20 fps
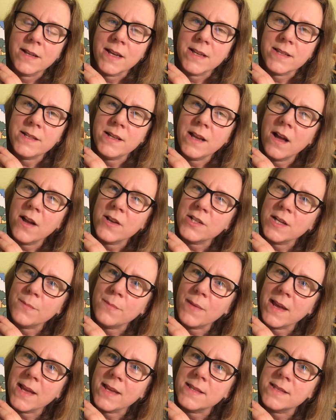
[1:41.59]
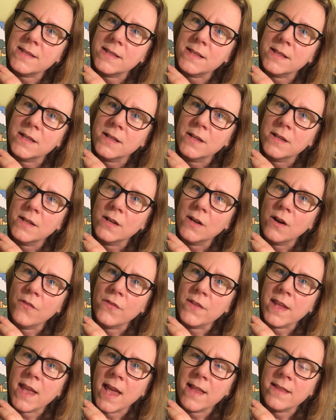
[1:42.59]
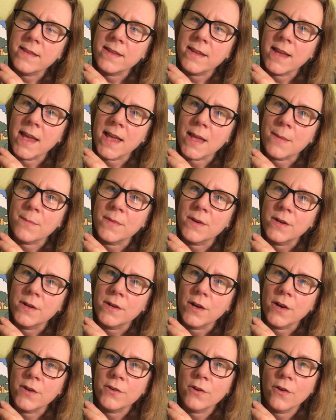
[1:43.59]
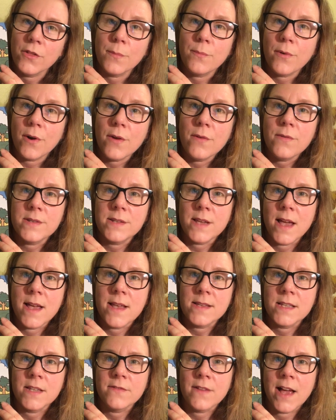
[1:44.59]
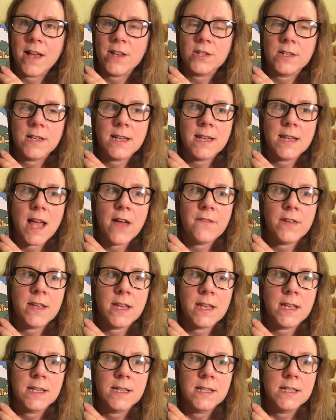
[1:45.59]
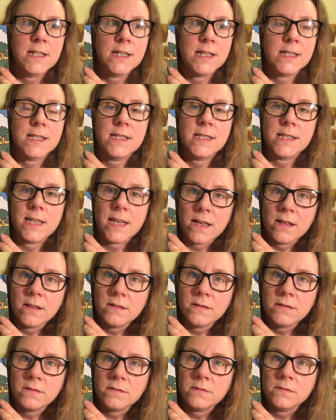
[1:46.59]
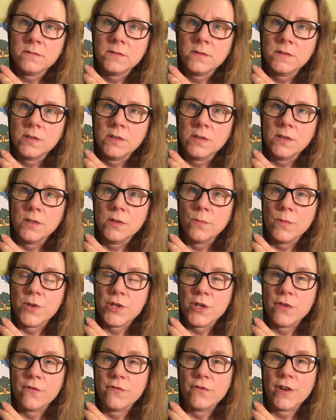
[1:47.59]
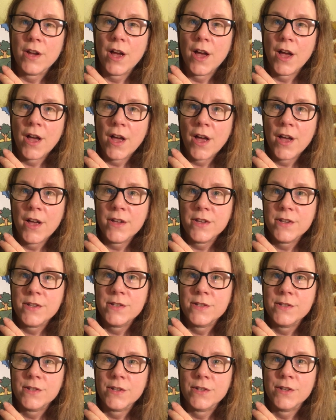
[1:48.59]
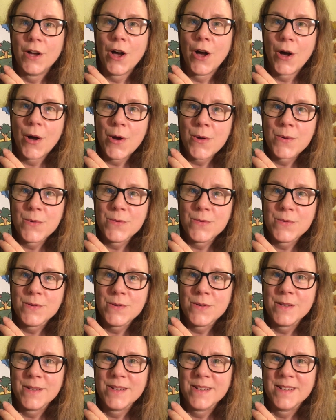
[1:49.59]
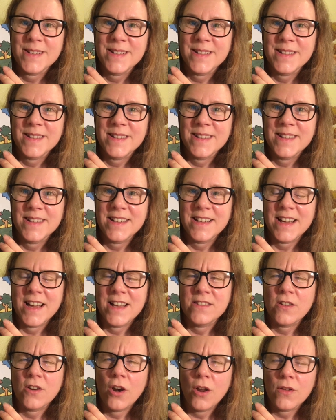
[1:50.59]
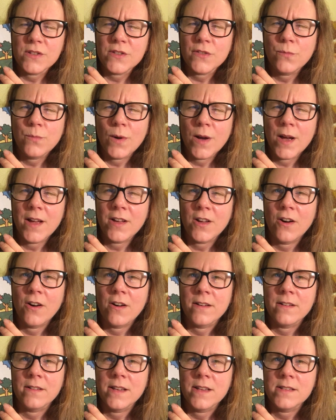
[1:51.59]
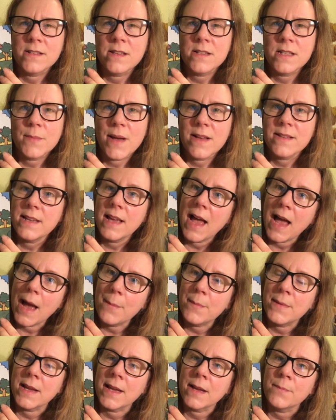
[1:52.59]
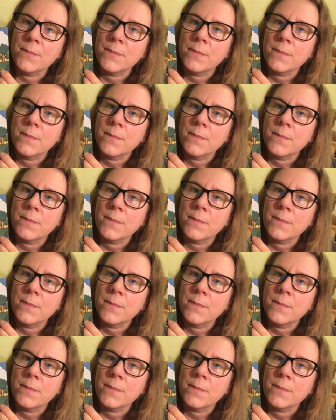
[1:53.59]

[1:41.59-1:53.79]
It's largely based on the end game and not the process of actually having a skill which you've rehearsed and honed and done lots of work on. It's just about it happening.